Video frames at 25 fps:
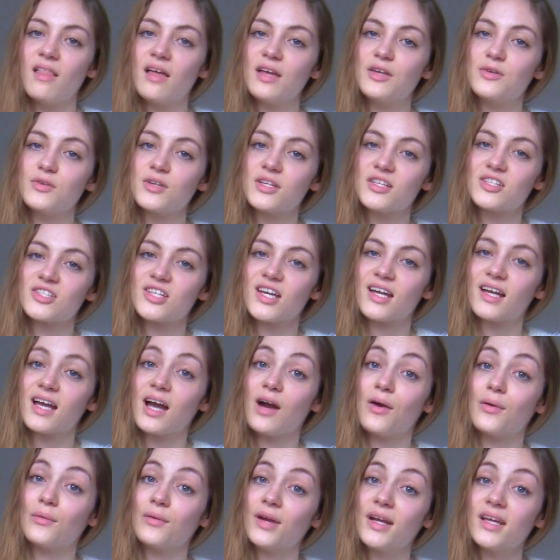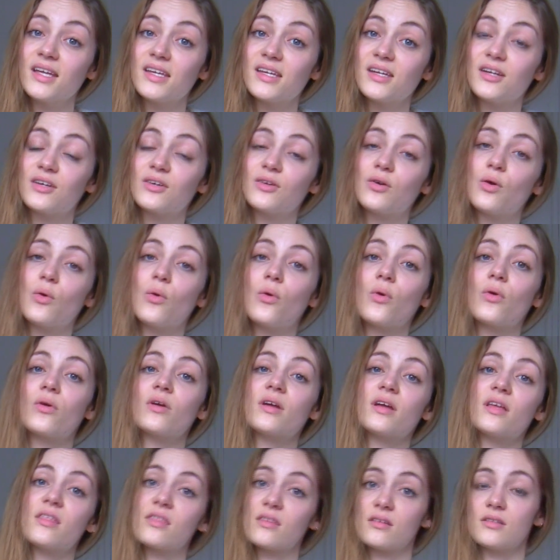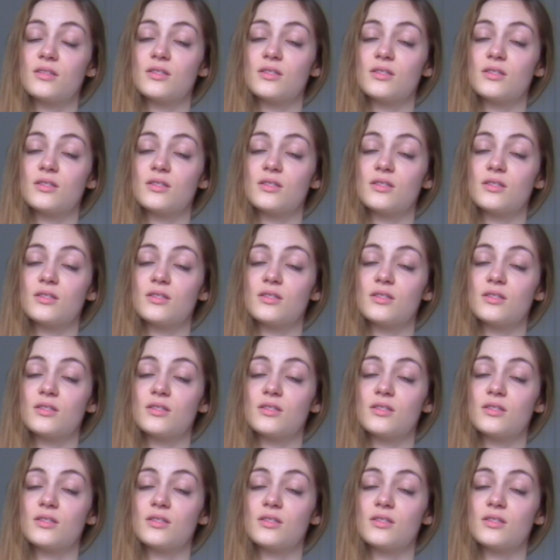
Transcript: that you can check out right here or in the